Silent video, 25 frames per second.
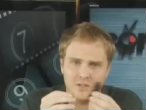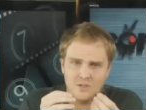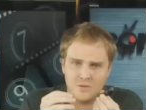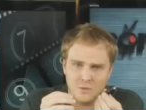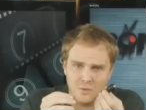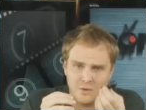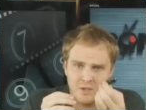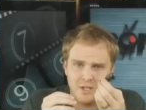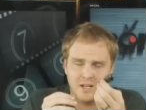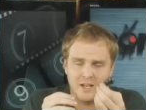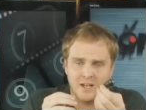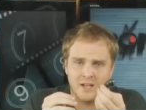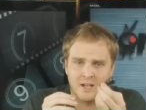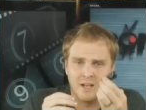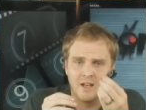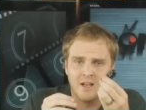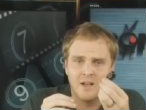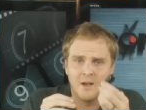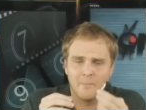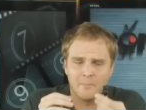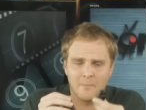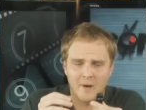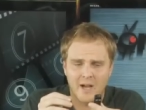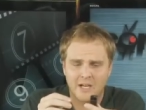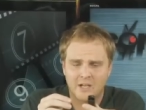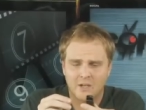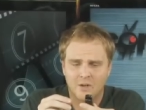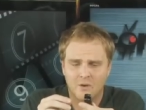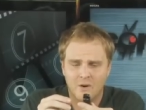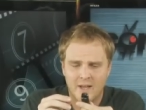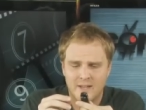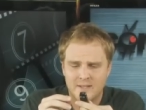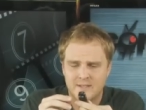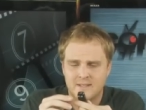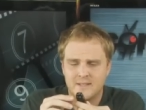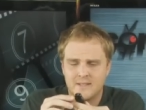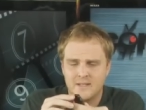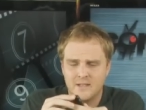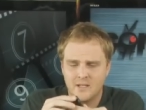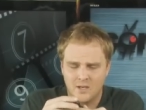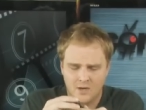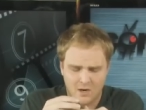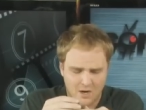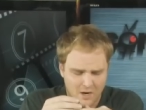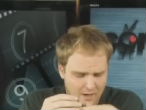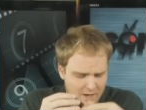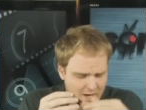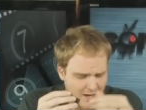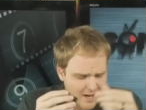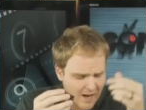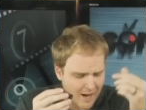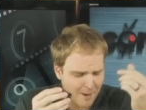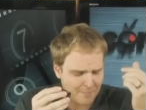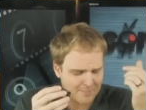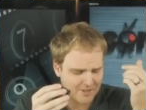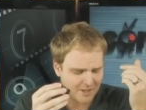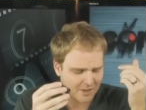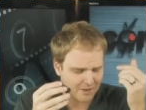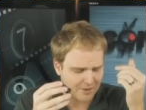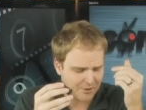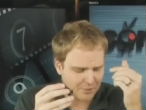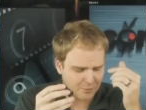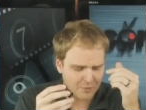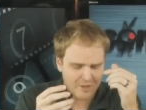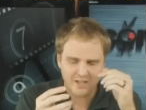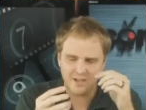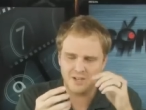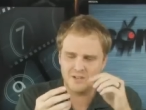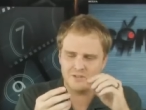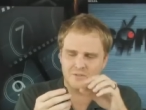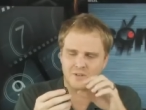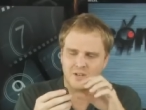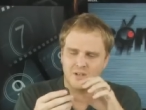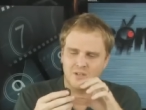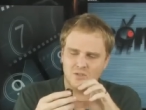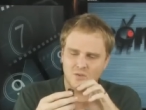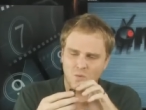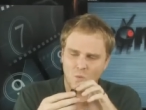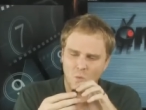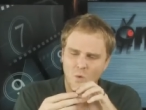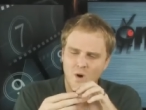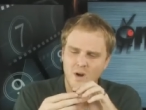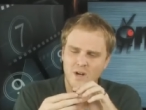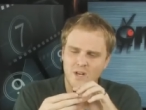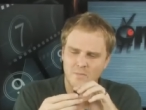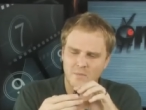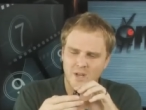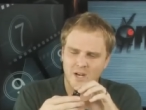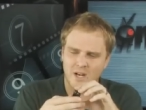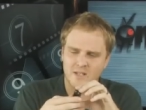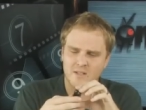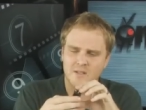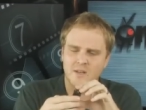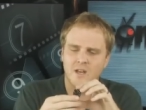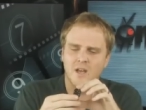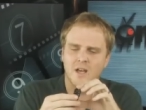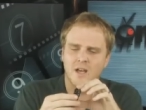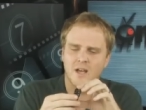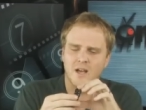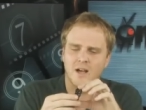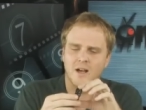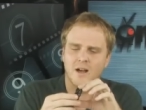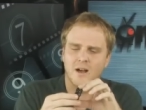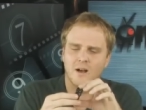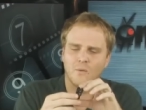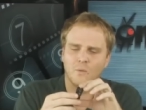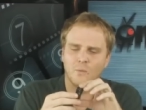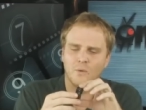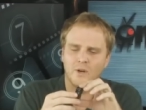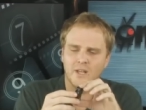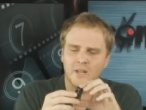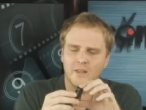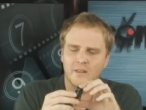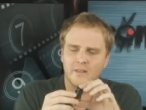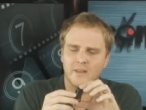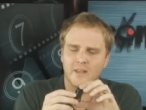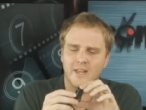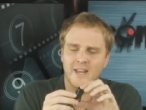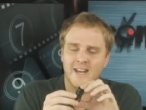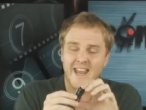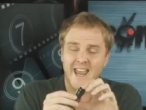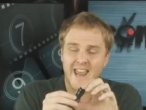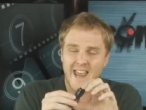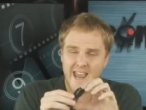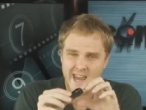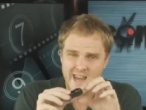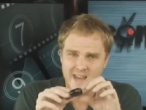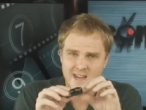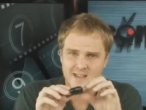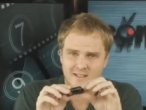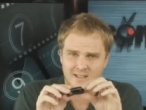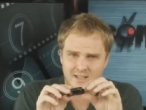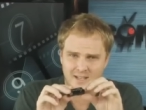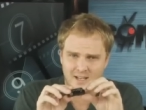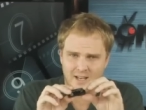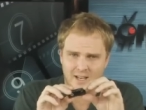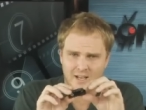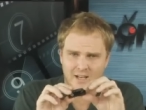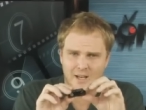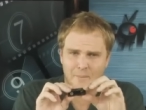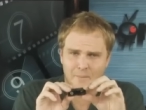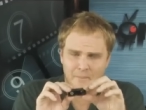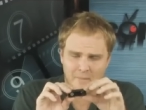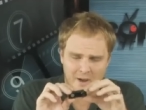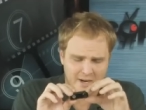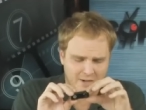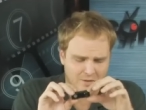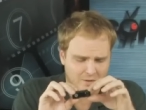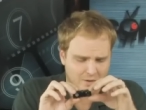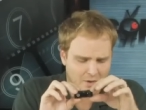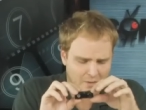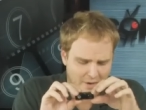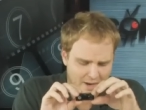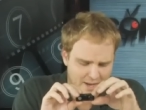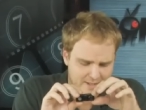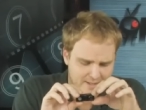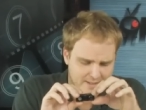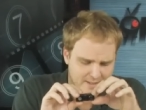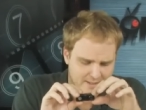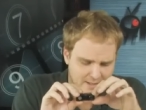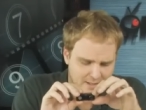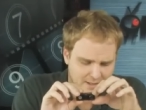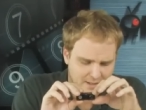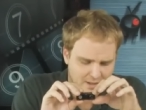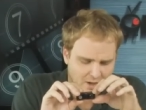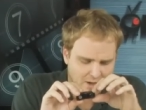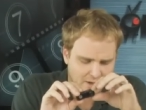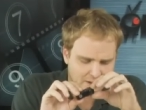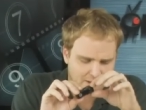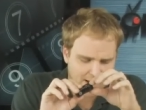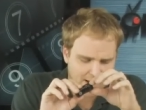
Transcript: 2 gig micro SD card, up to 320 minutes uh, with an 8 gig micro SD card.